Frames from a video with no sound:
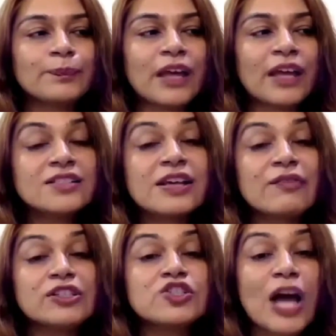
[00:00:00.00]
there are
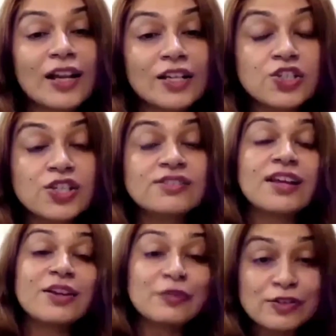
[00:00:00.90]
several challenges
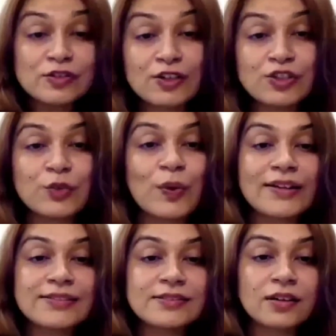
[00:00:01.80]
infrastructure
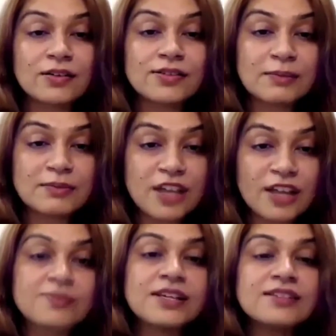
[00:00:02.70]
wise
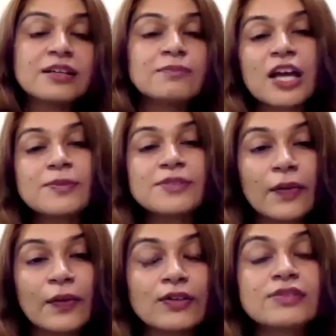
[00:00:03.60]
sometimes, and sometimes
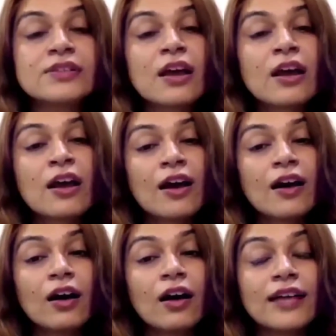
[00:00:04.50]
others
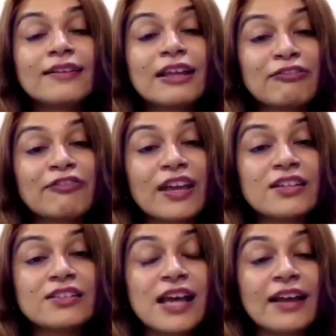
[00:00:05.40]
that they
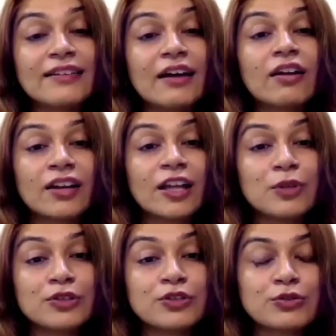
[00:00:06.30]
face, and they are
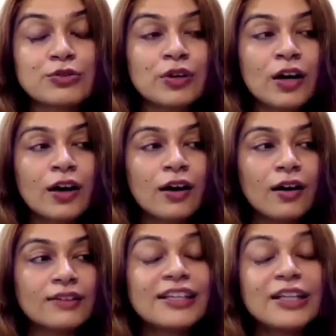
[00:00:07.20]
unable to
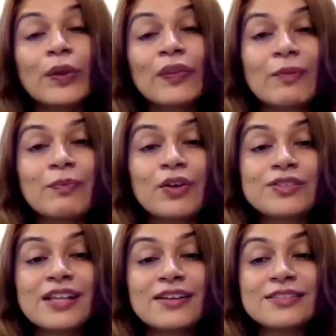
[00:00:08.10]
deal with them
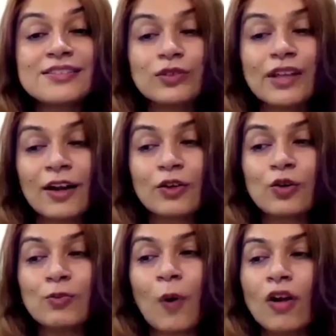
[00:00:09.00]
because there are
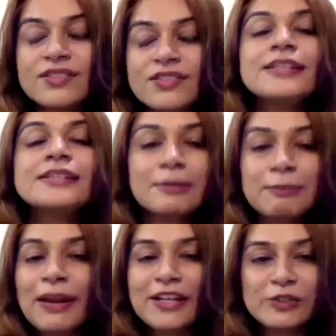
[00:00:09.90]
no policies in
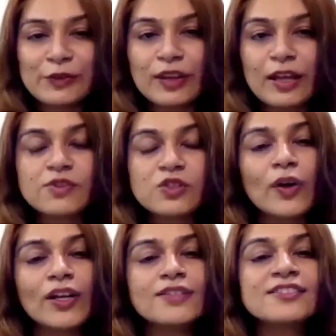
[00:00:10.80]
place for them. So
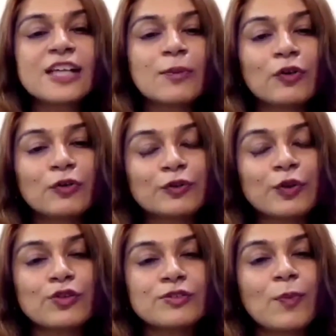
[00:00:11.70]
what are some of
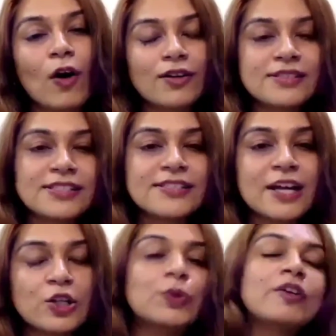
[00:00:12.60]
those policies
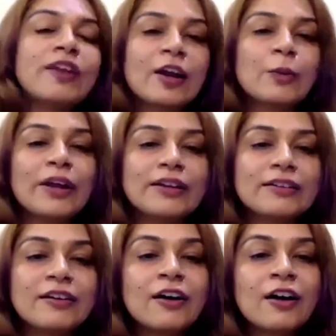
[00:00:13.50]
that you would recommend